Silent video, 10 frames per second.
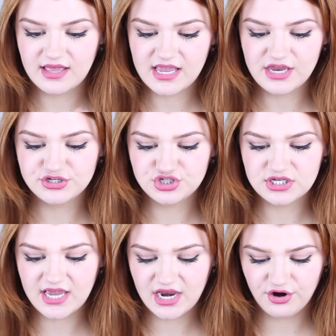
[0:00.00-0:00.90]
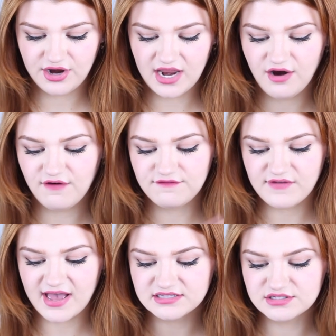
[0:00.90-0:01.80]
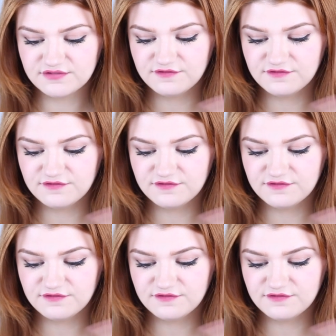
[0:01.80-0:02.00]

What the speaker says: AG Hair Care Fast